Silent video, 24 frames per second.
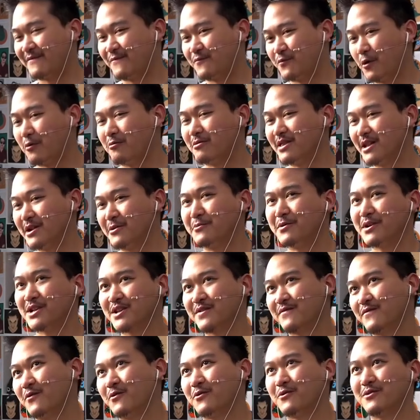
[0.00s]
I've wrote
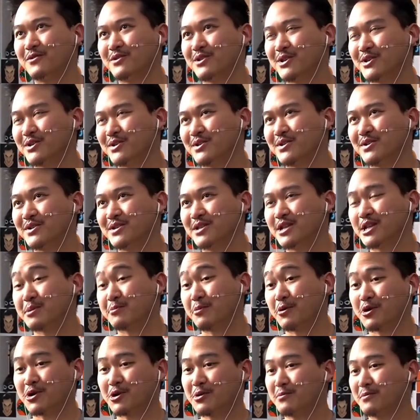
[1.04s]
lyrics for to
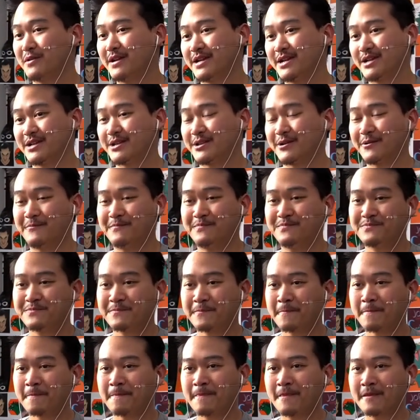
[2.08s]
Dispersion Relation. So
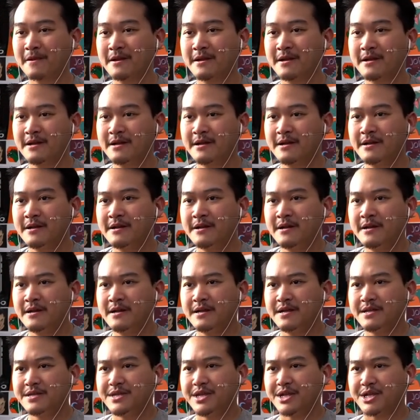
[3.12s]

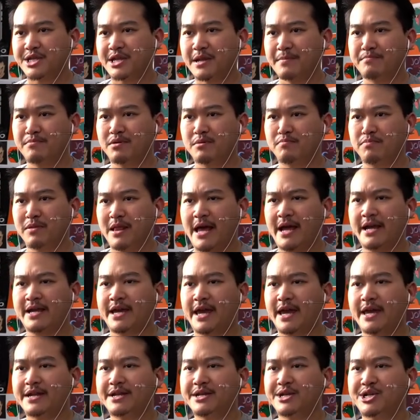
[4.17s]
December Black
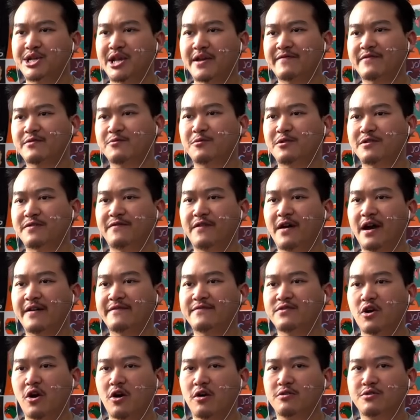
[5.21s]
87 with
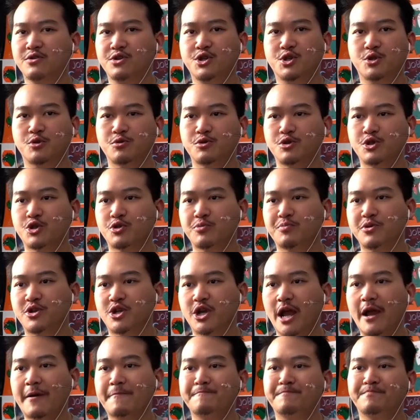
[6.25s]
$5 through the Super
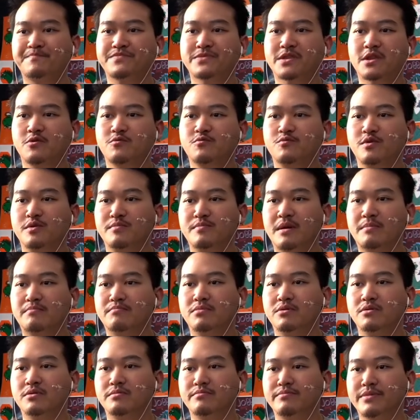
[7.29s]
Chat.
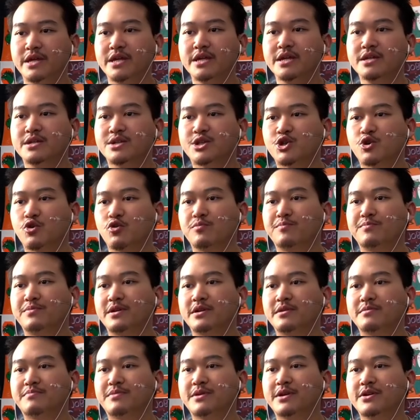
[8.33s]
Remember me?
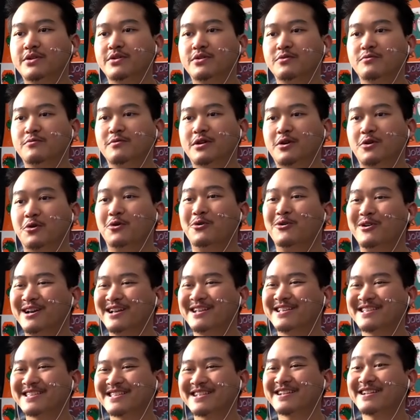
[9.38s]
Scorpion Peter
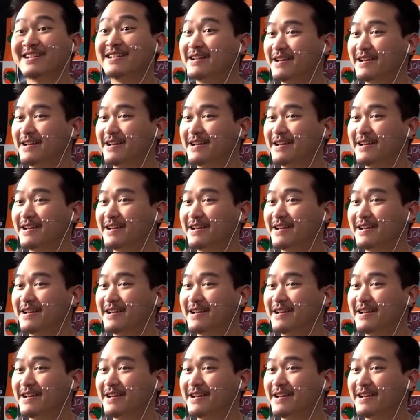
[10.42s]
request.